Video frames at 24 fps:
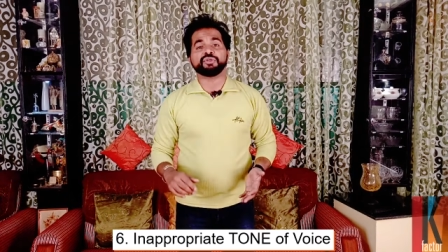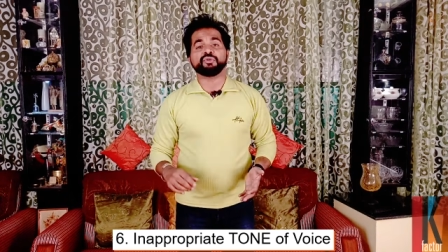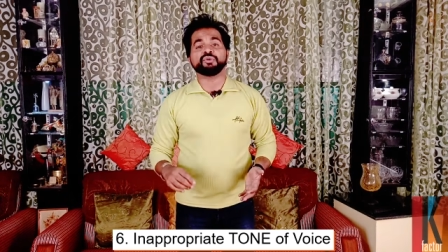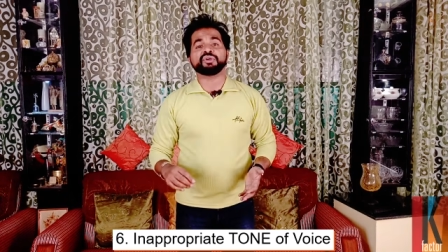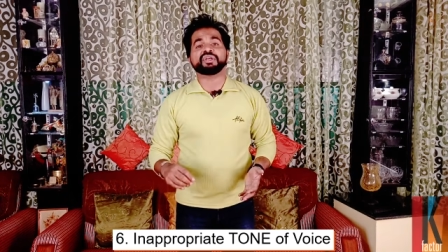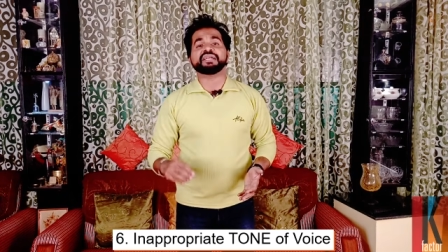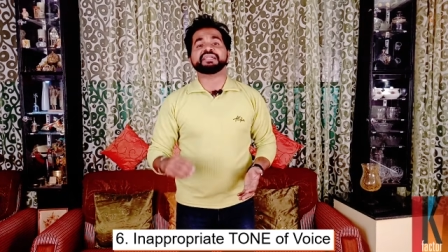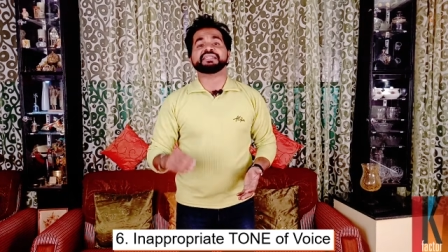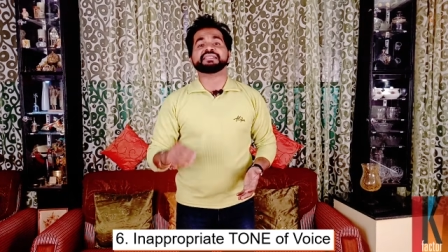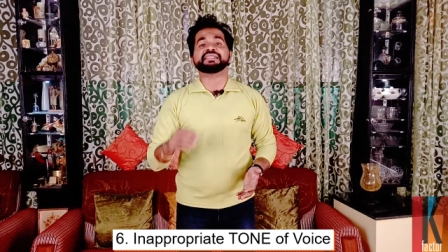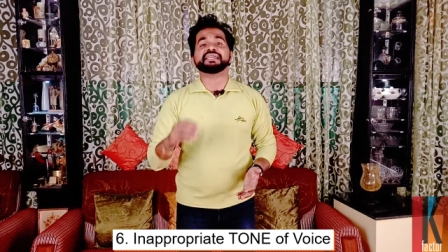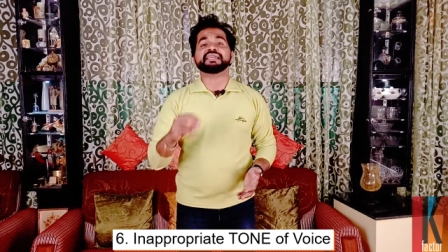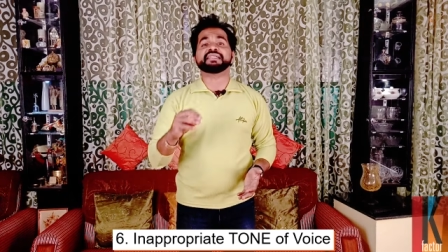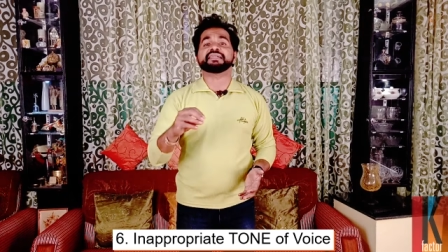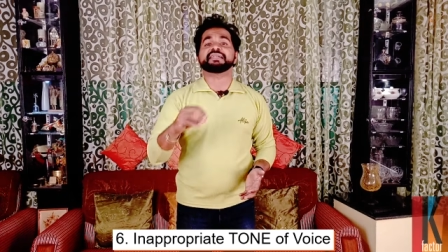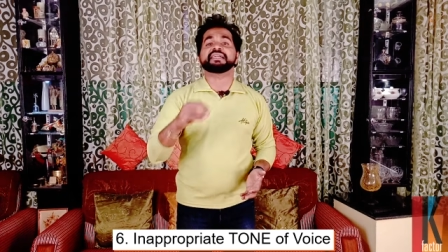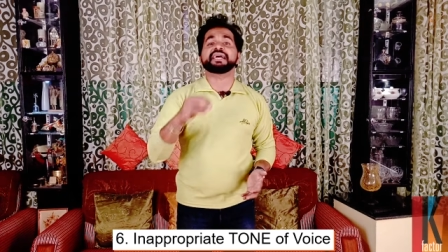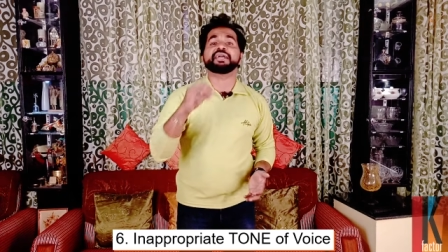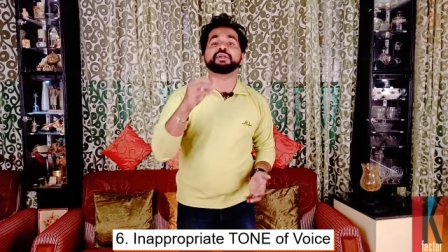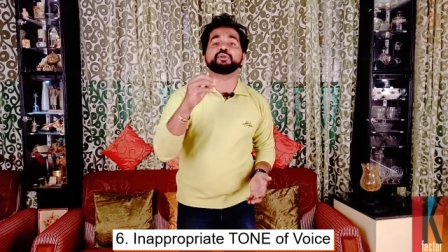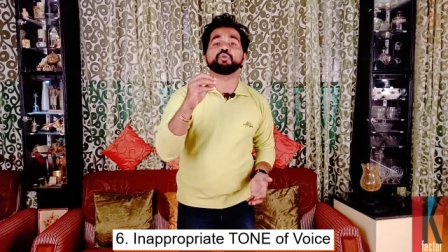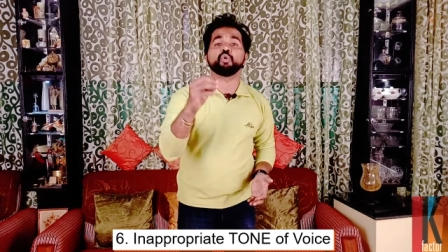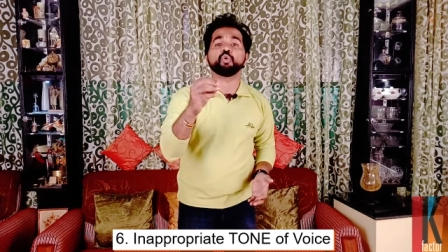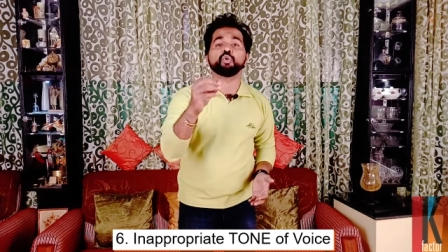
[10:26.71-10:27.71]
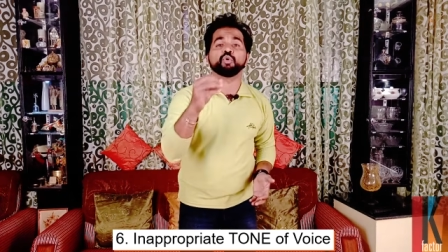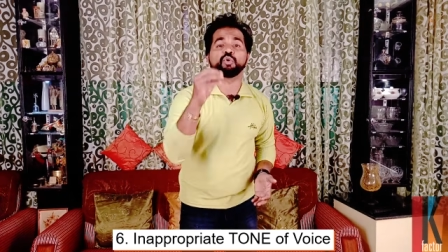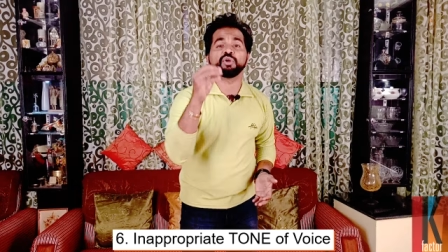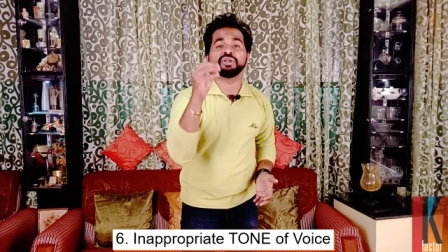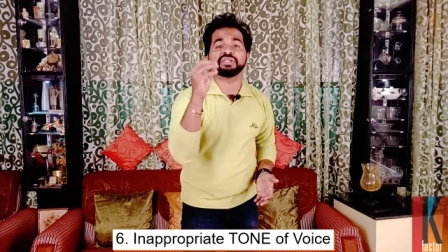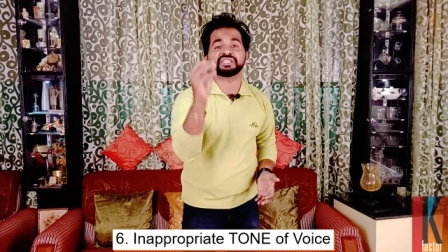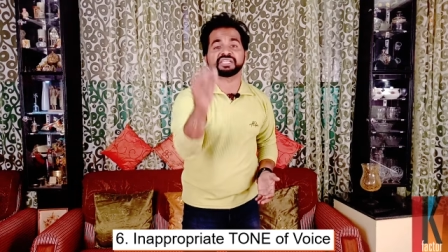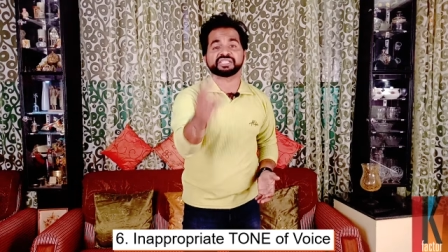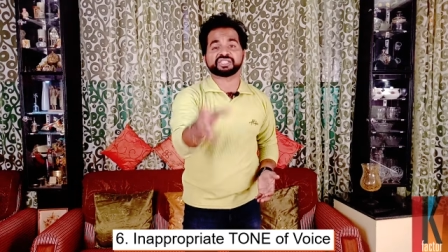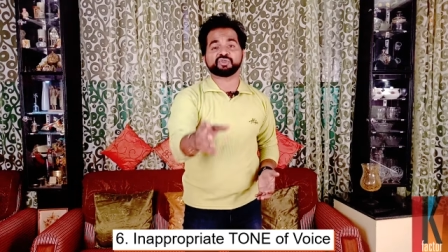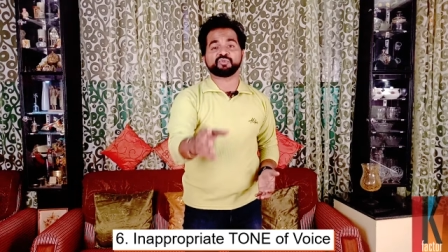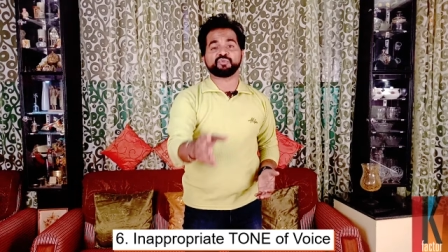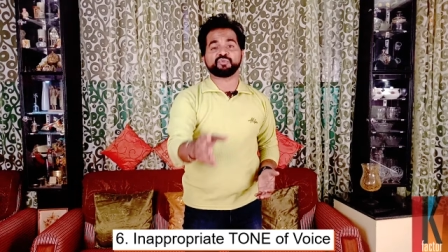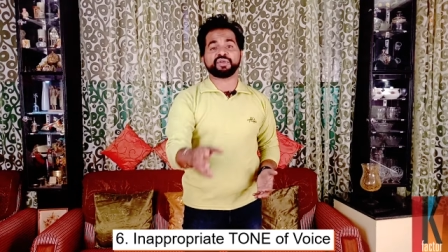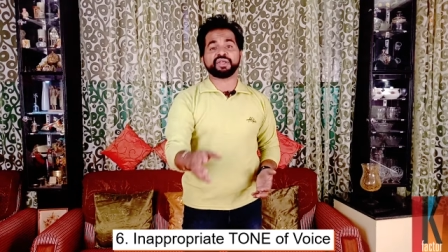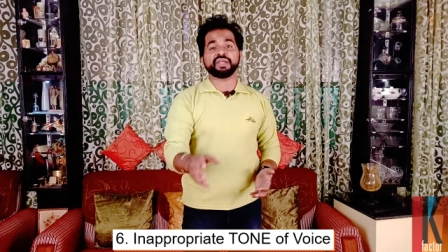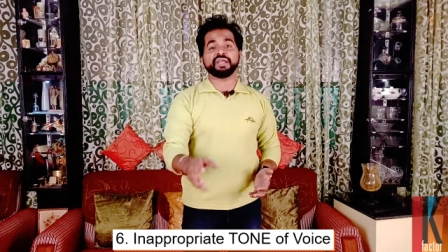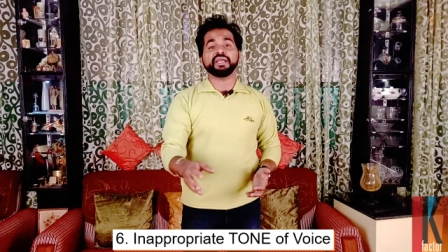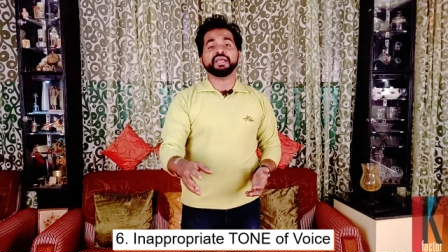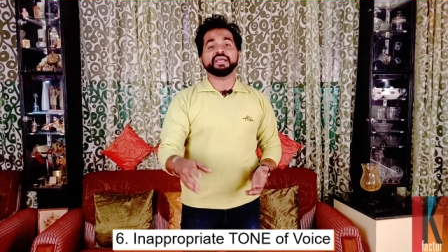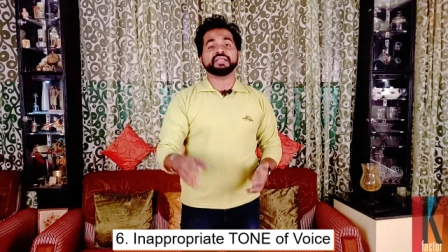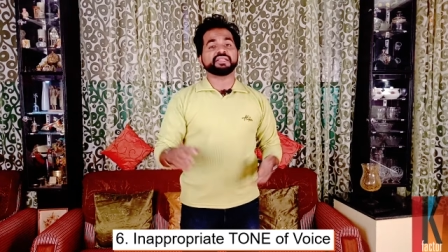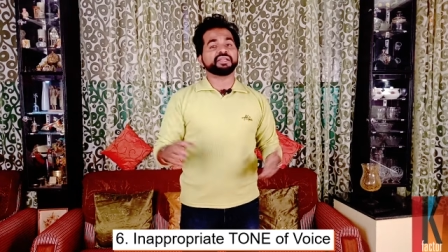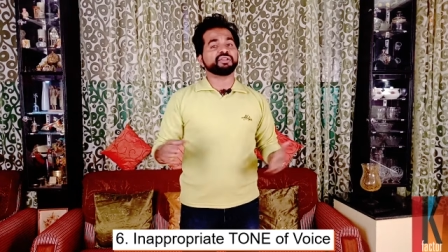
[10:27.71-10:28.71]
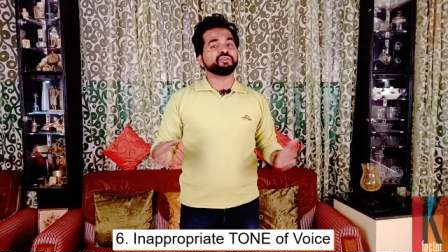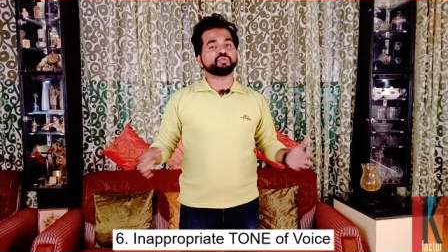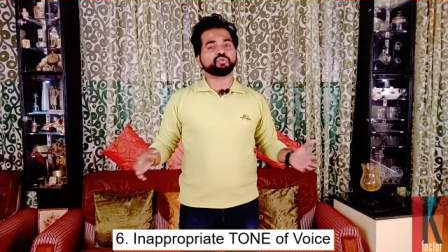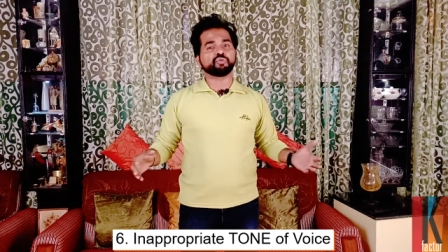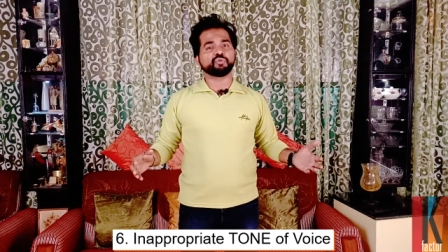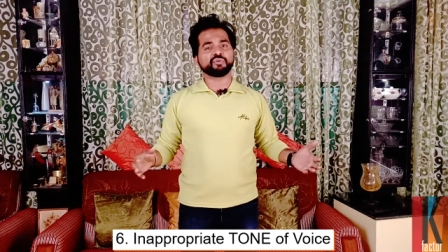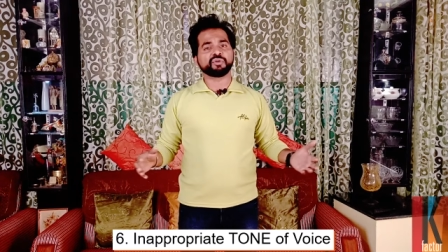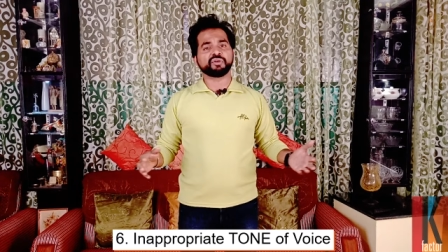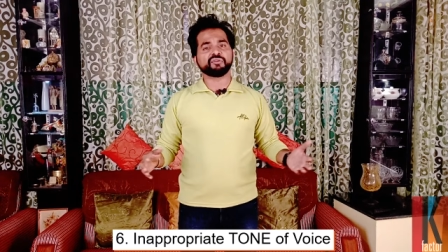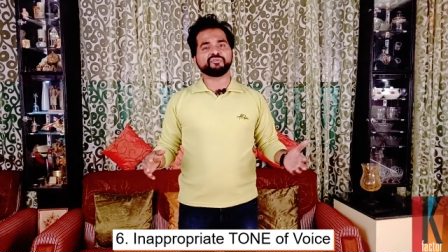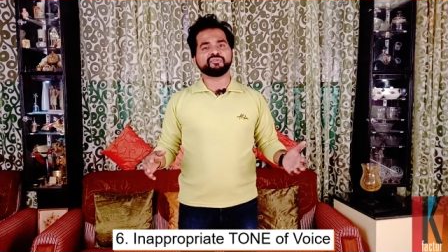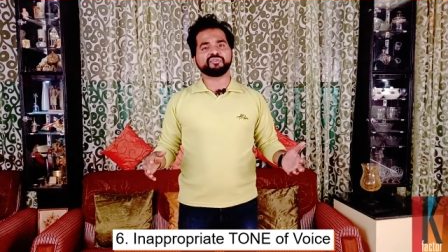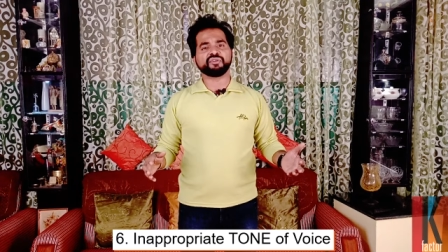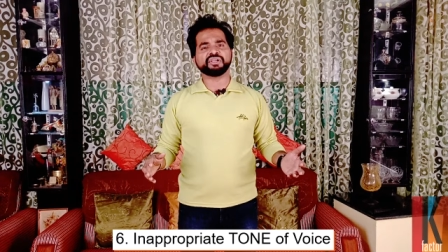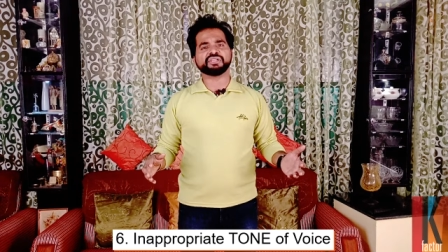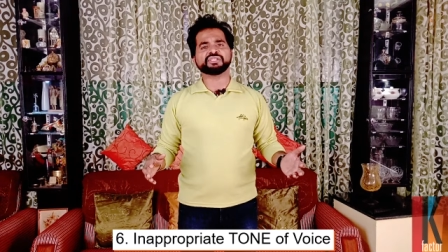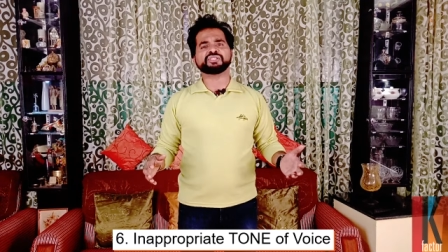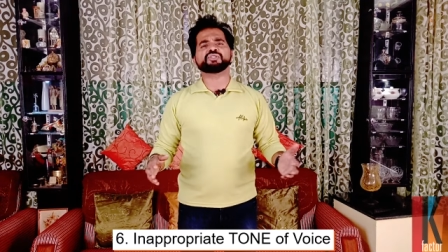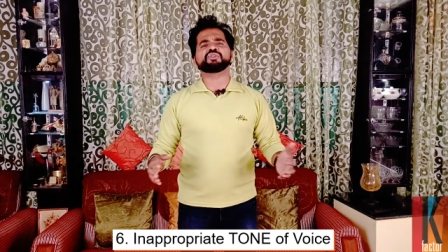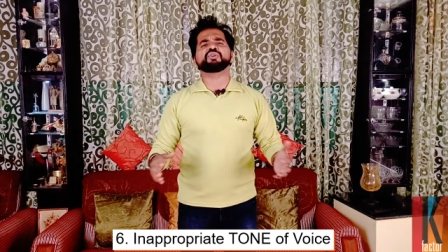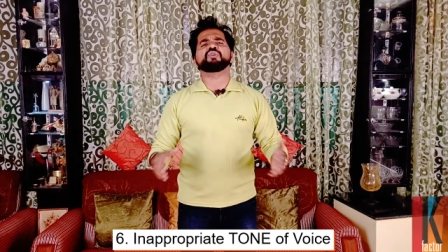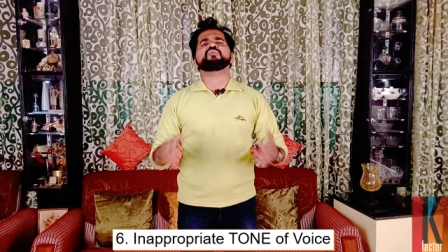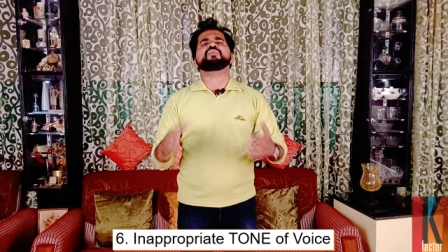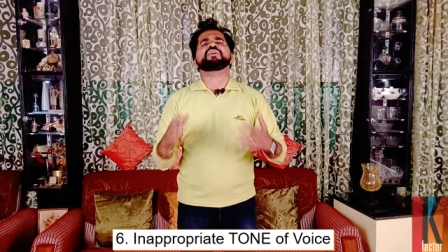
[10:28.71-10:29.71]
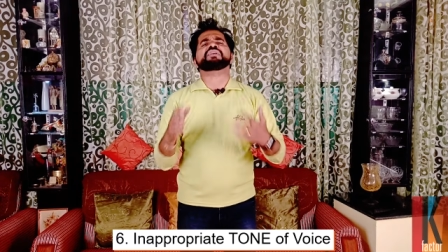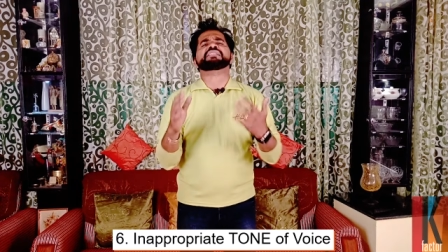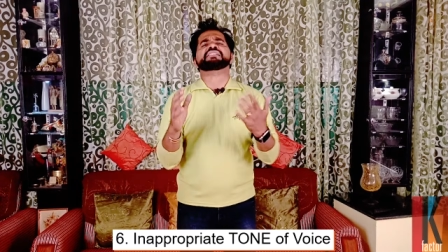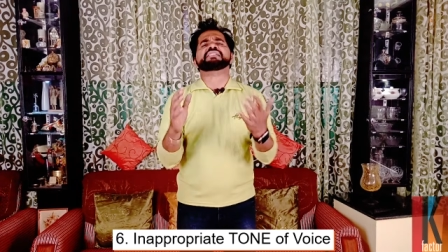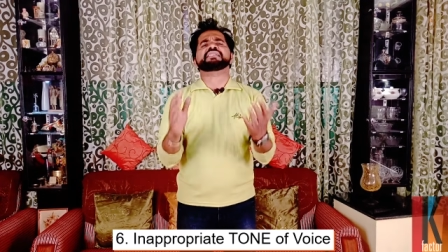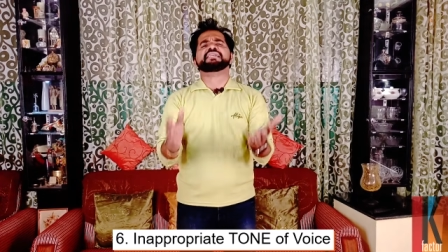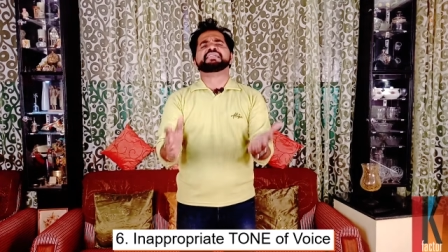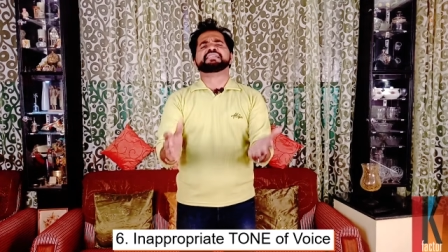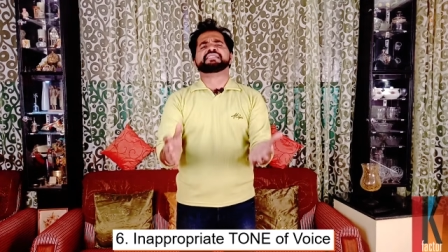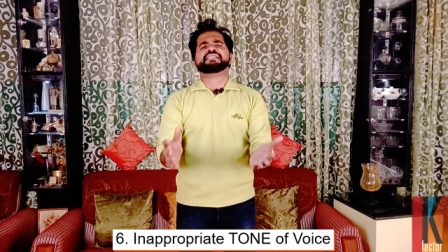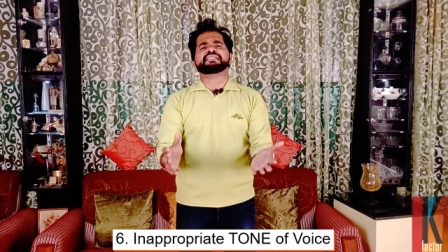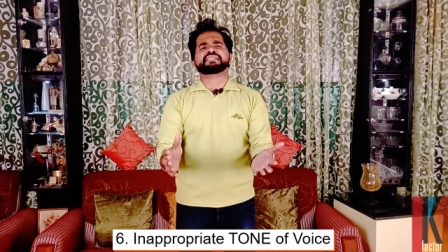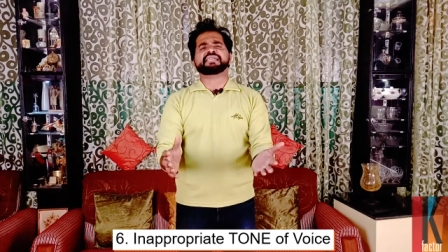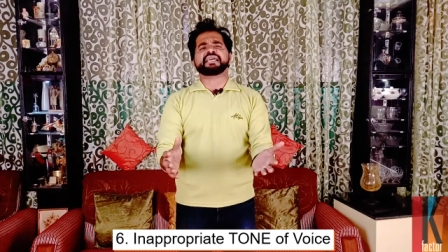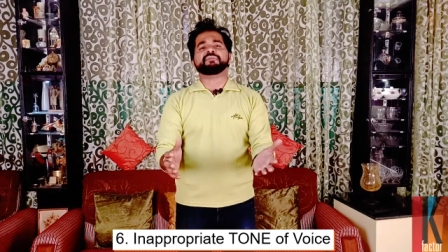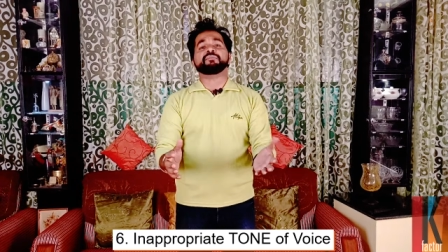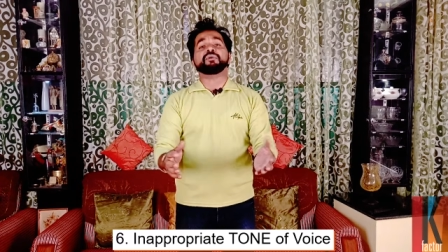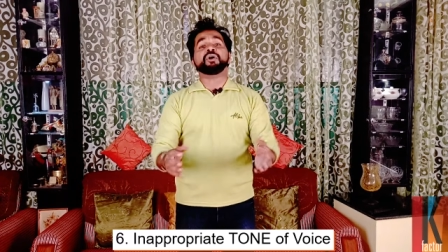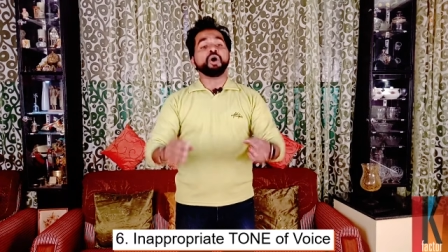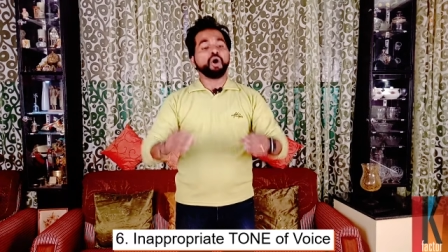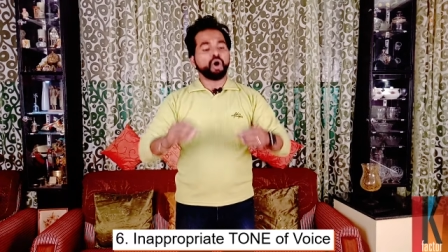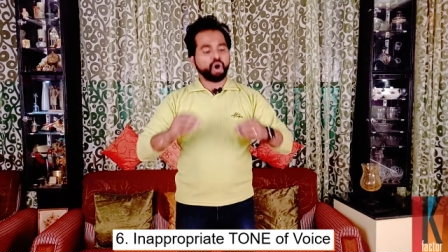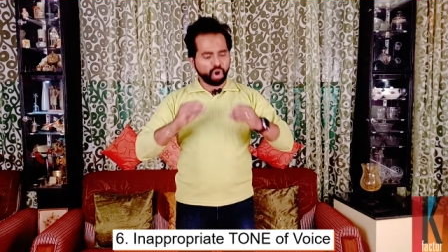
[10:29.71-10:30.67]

You can say that I don't know in such a way the interviewer feels you're wasting his time.